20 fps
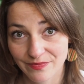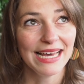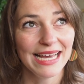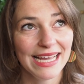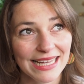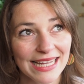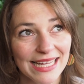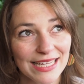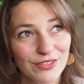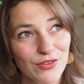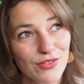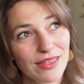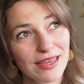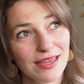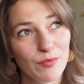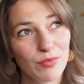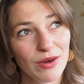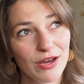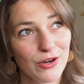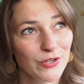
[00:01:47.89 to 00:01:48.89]
I like to think
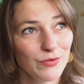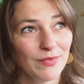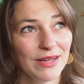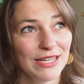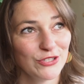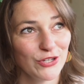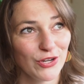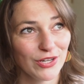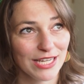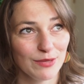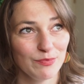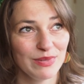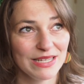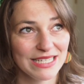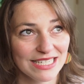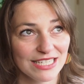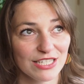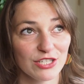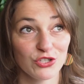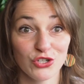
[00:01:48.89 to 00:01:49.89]
about my chocolate
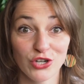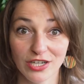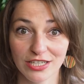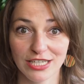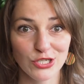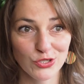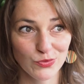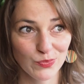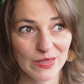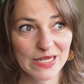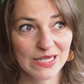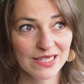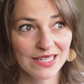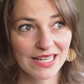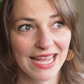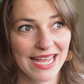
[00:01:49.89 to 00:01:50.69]
business, Chocolate Spiel,